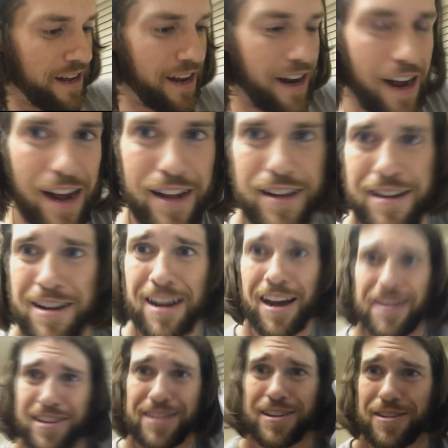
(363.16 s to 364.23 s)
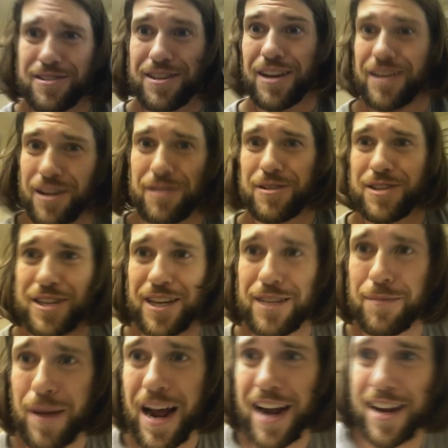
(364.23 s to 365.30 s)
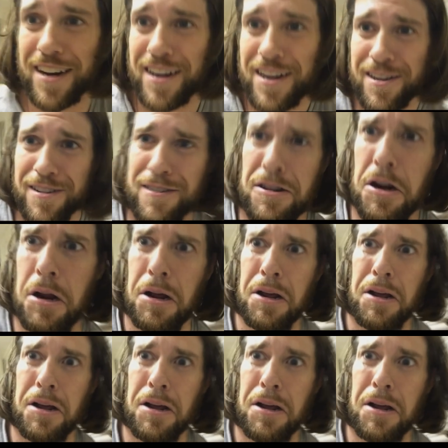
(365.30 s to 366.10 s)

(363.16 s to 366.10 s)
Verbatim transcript: I, I think there's another six pack in here.